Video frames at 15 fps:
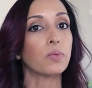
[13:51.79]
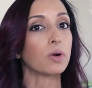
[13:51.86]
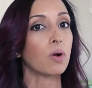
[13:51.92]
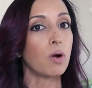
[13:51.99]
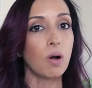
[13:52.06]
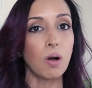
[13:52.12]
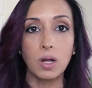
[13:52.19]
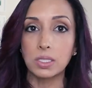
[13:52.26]
We're
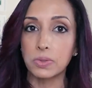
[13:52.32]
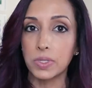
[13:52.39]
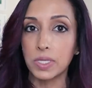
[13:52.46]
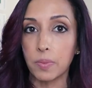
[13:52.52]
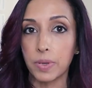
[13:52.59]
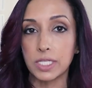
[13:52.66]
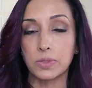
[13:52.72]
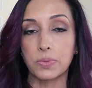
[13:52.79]
all doing
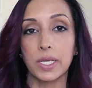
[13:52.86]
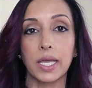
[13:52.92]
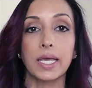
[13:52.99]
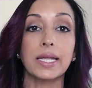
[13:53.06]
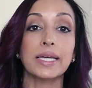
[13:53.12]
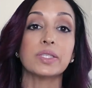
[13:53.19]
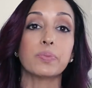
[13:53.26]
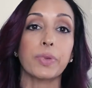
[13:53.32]
the best we
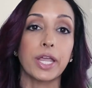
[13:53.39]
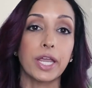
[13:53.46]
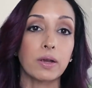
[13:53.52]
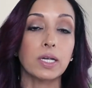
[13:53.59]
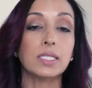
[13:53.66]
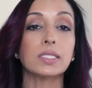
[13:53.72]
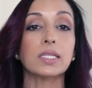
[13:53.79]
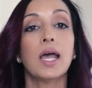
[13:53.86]
can as
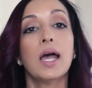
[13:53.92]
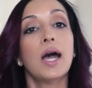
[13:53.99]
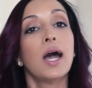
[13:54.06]
parents.